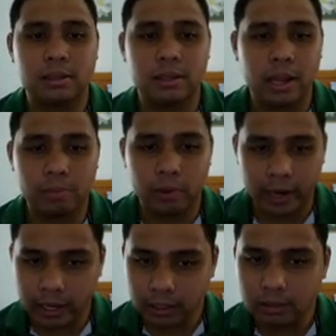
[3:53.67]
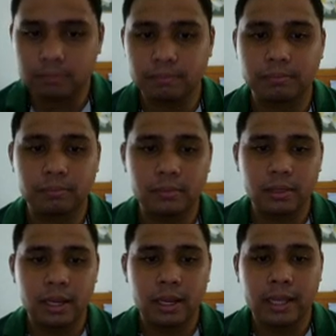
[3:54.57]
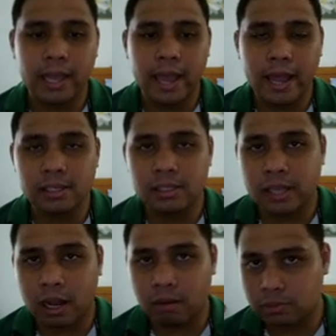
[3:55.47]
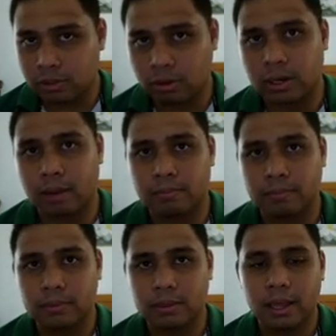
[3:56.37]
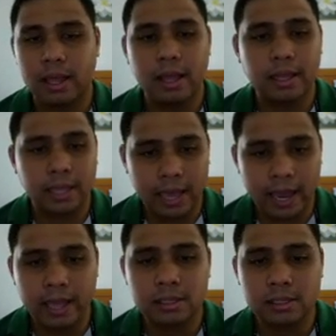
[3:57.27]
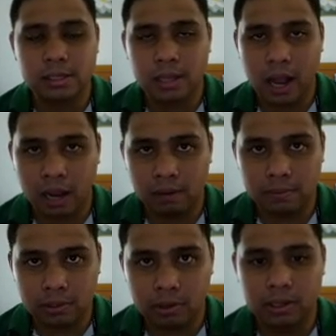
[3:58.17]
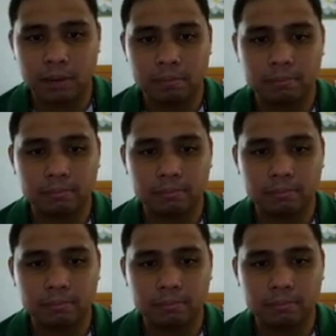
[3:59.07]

Number 8, cans of soda, cans of soda,